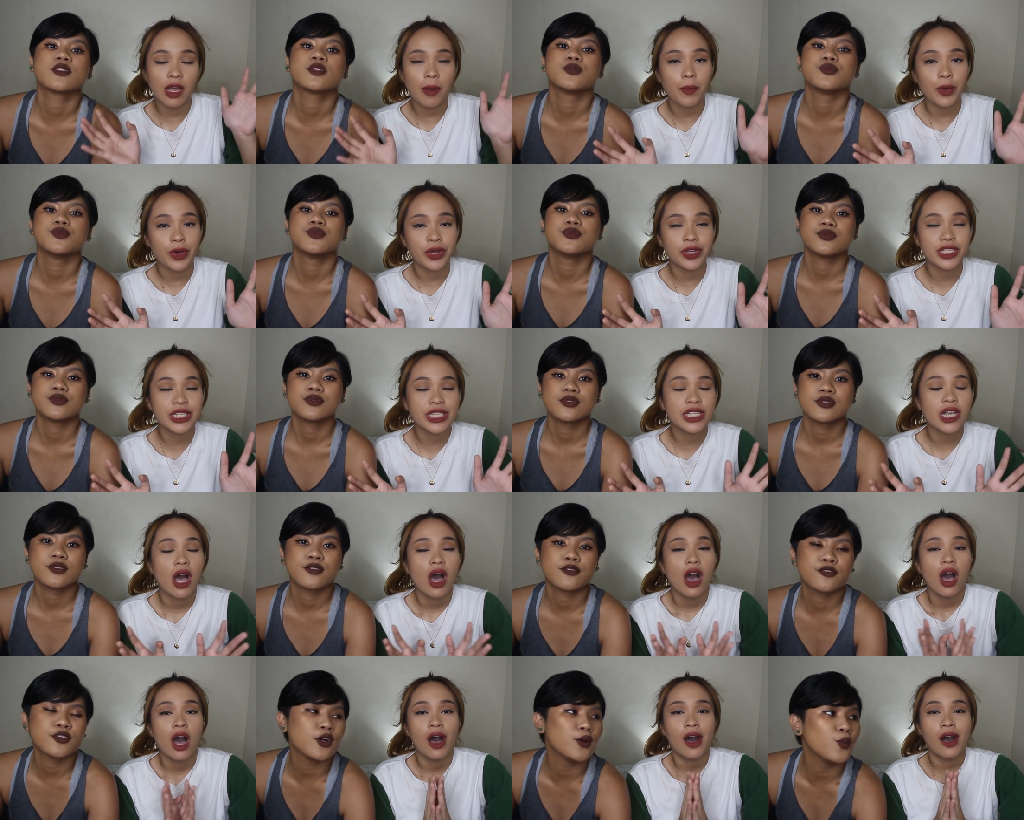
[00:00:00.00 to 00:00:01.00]
Speaker 1: Tapos
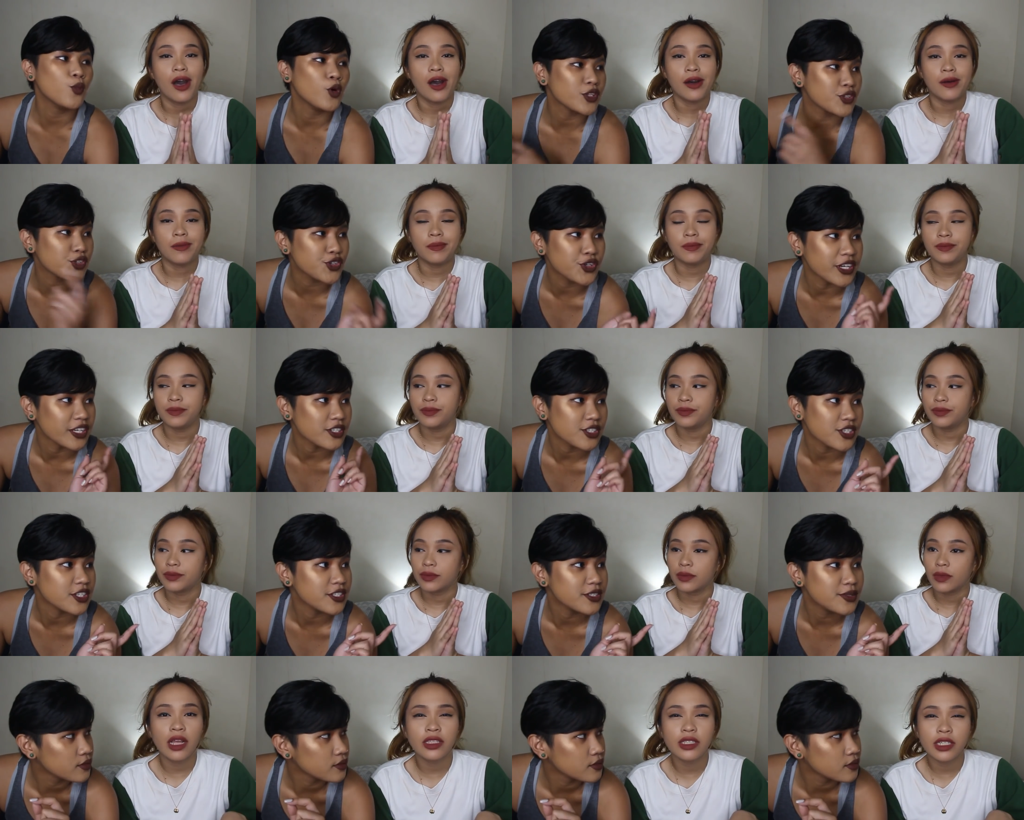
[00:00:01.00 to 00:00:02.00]
promo um, duration
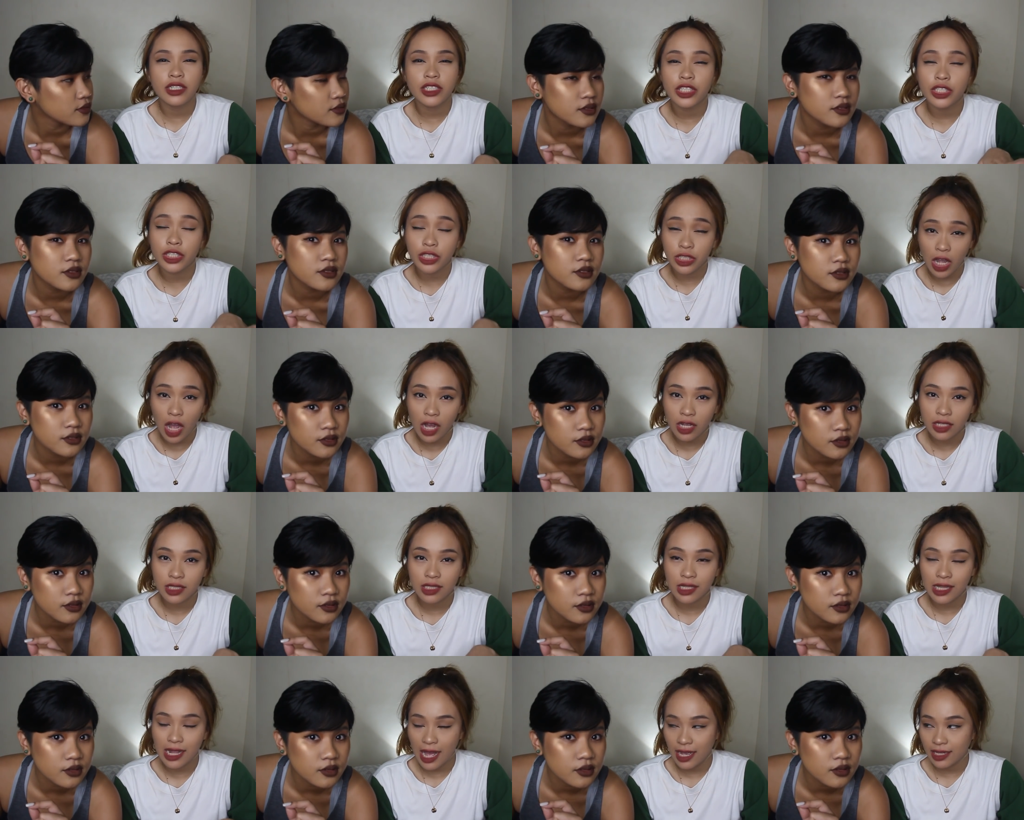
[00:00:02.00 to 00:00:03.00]
until
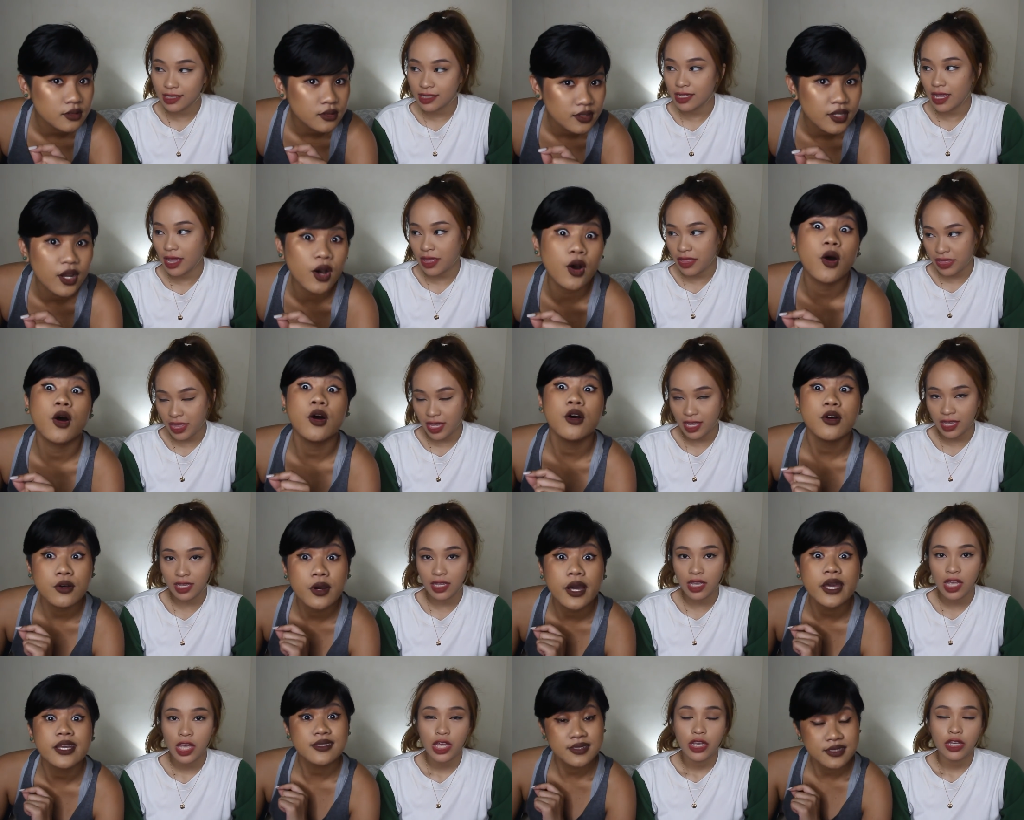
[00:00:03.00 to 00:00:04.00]
stocks last. I think.
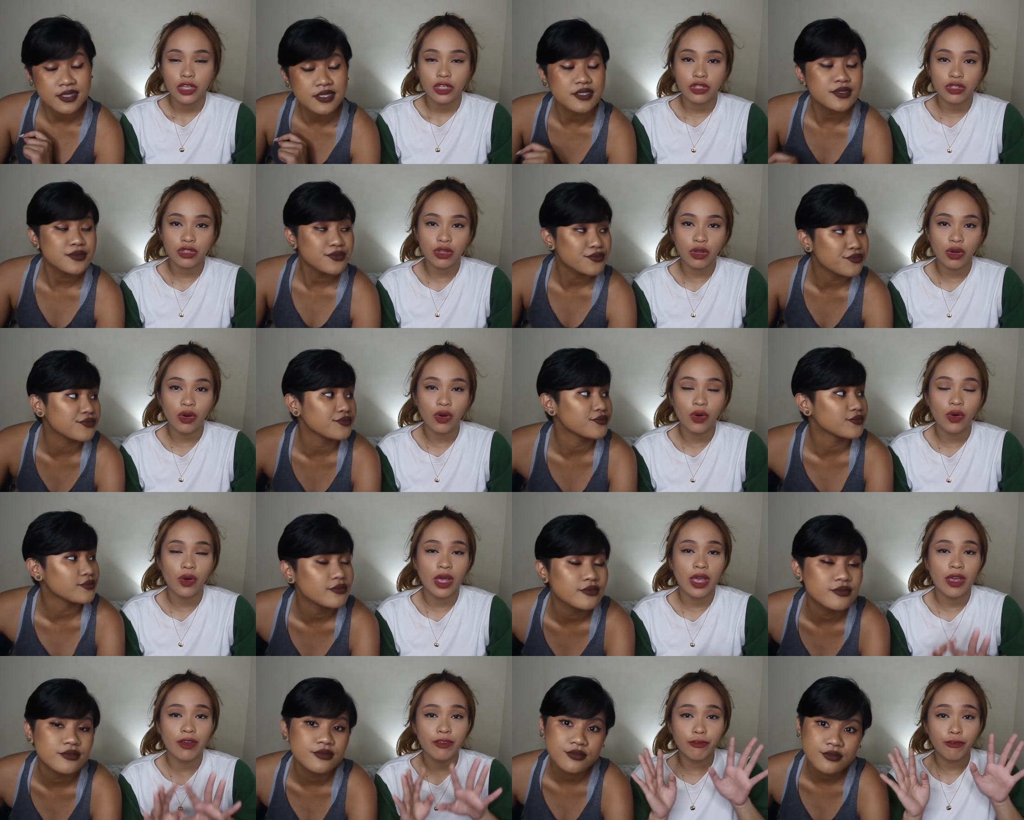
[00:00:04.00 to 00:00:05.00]
Oh, I see. So
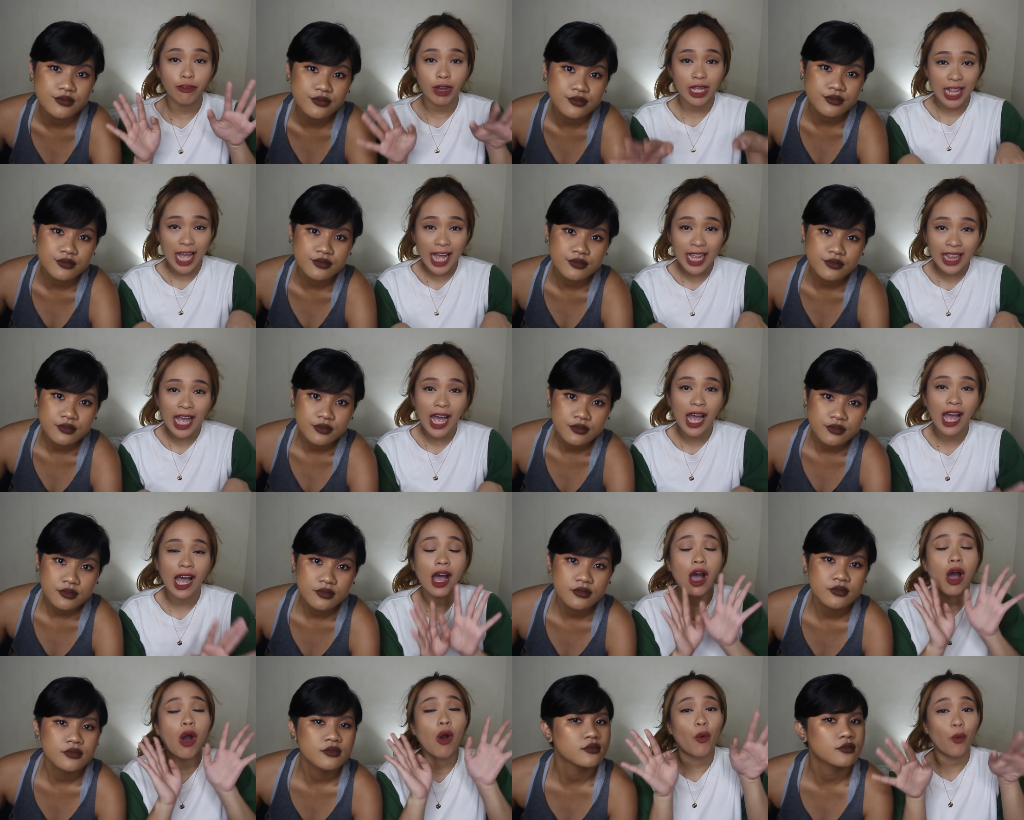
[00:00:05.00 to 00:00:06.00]
if wala
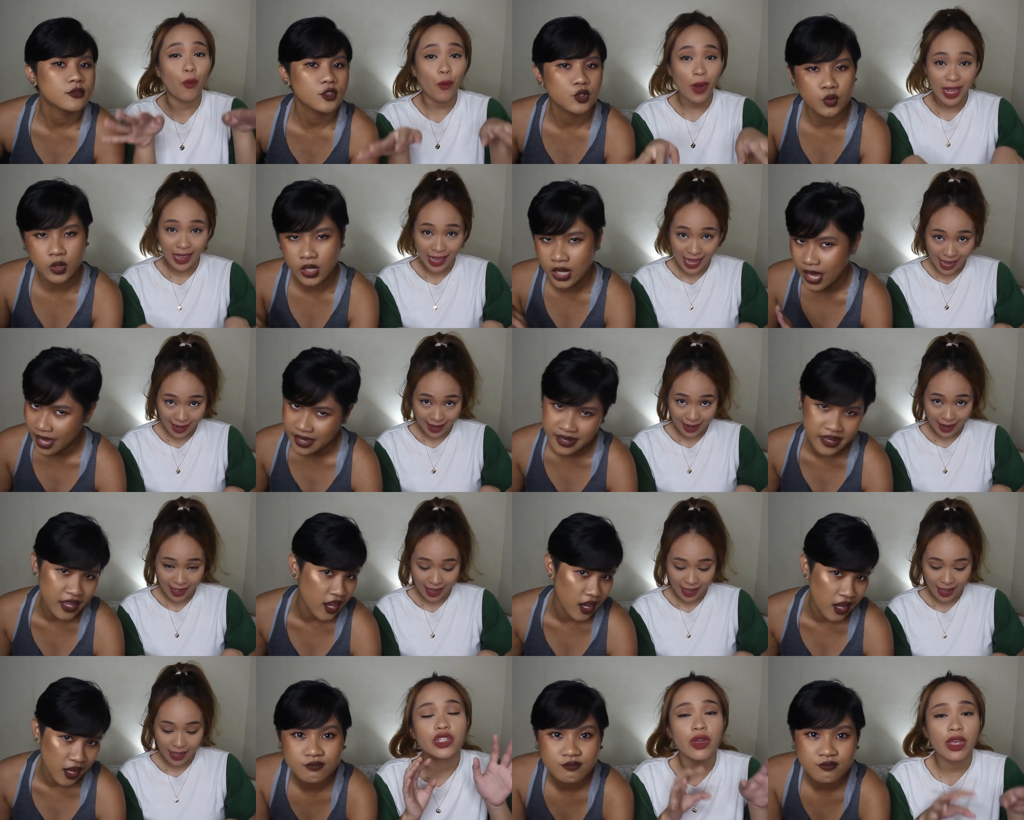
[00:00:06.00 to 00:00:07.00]
na, wala
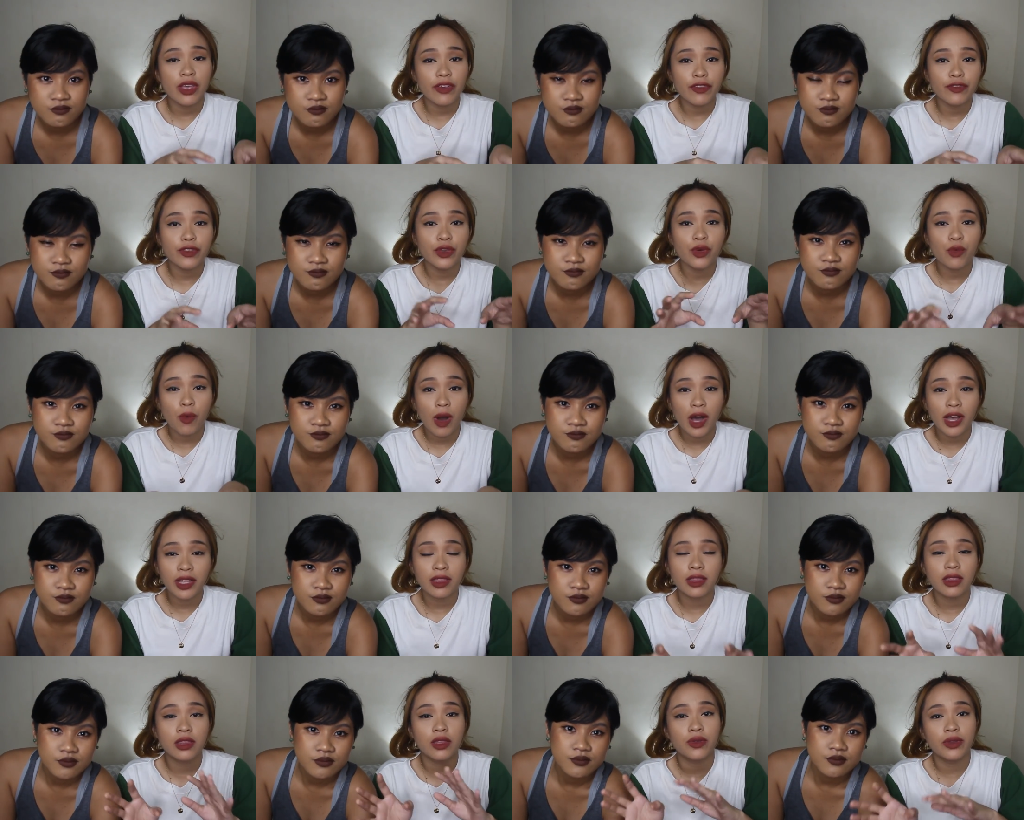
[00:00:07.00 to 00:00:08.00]
na. So if you want
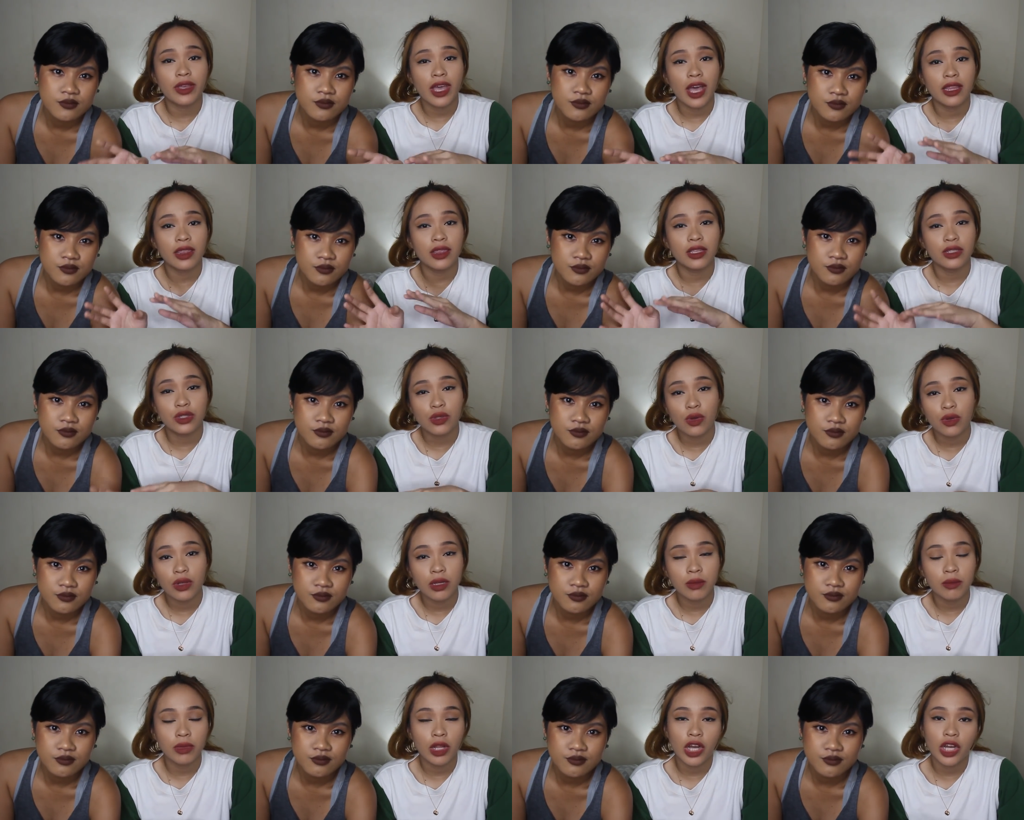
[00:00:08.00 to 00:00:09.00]
to get the
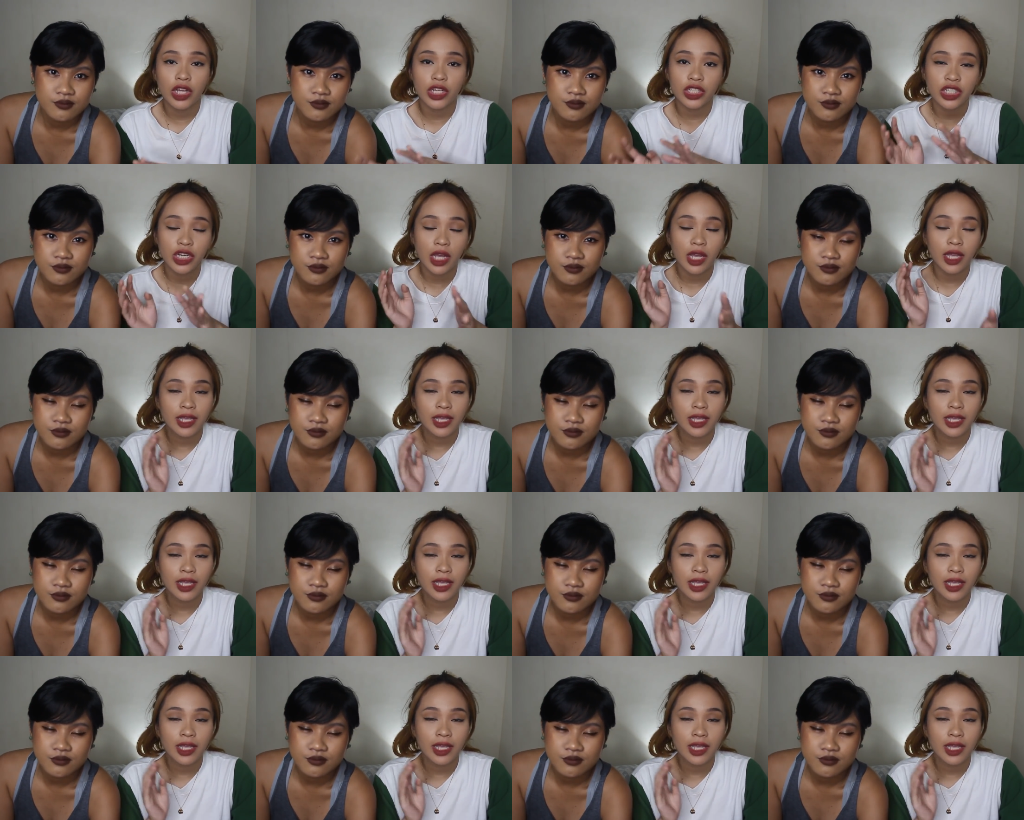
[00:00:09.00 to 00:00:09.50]
Zola blush,